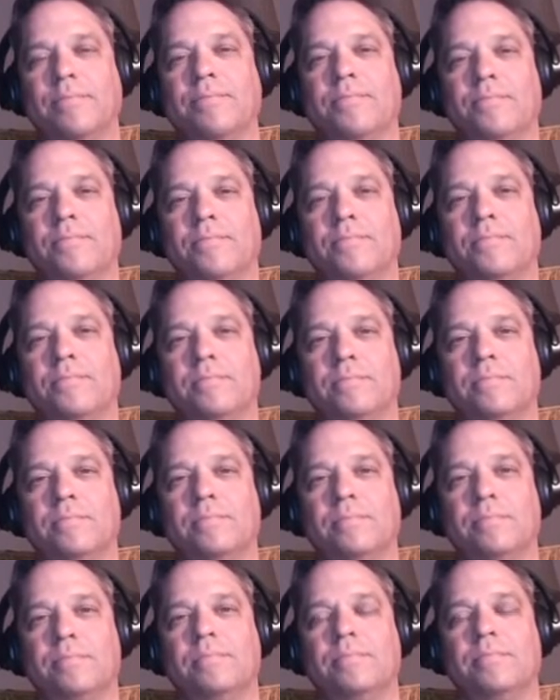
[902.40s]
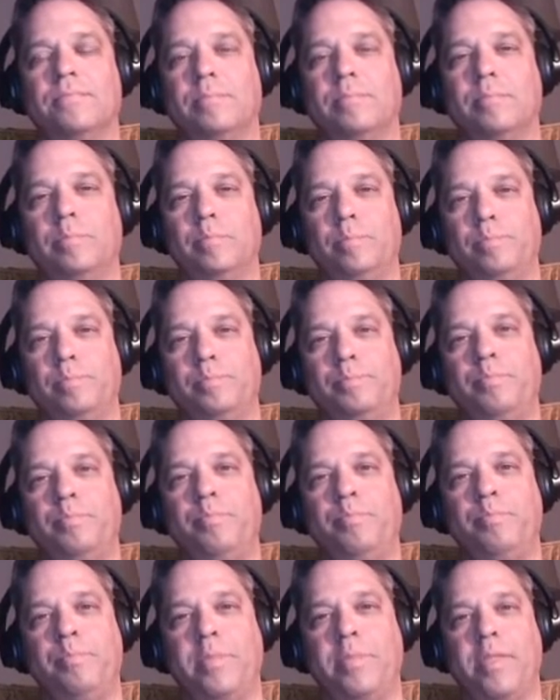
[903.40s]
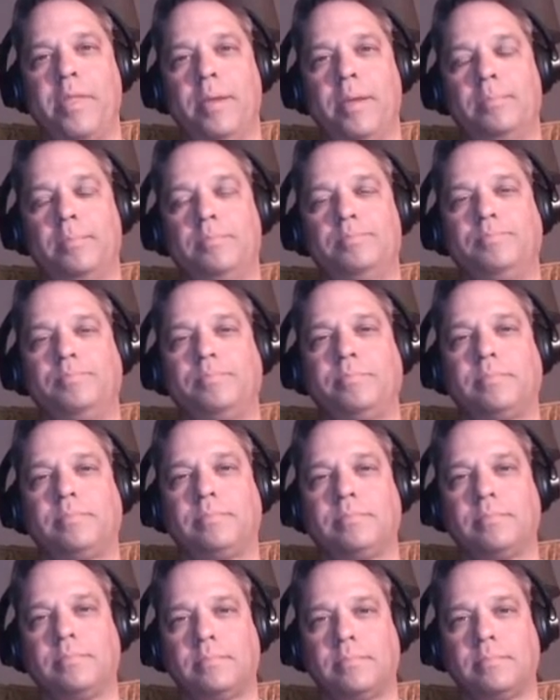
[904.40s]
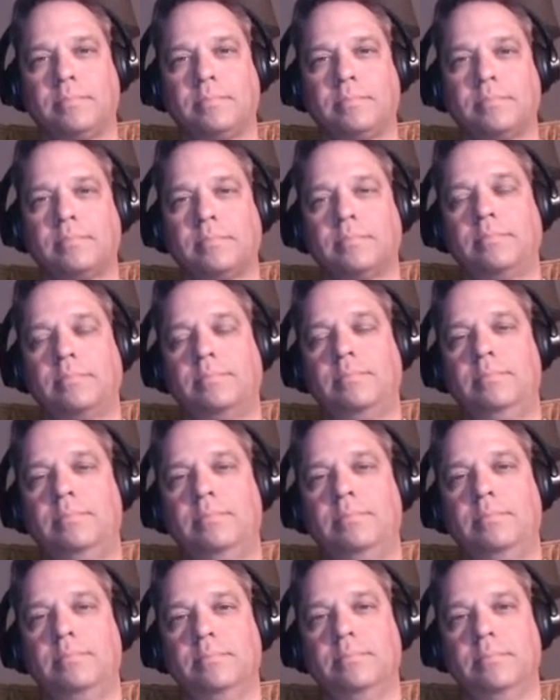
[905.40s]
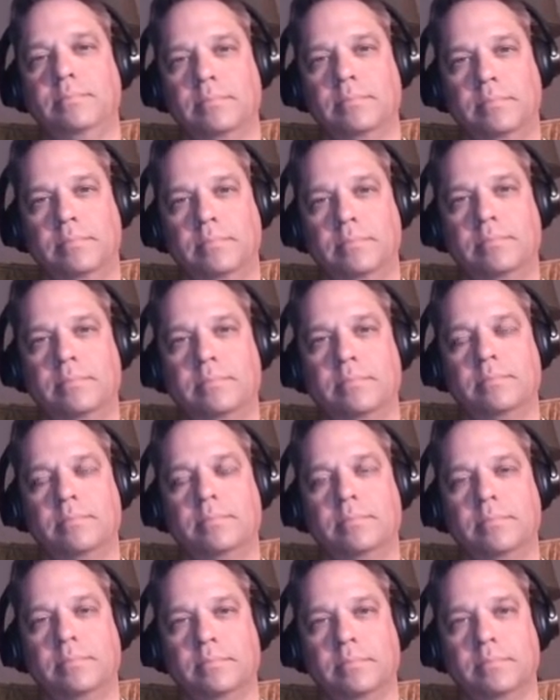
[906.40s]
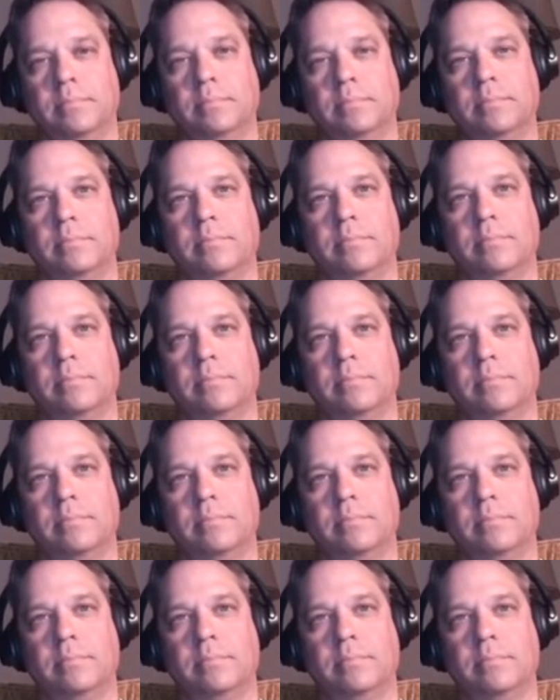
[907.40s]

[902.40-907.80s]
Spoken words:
[no speech]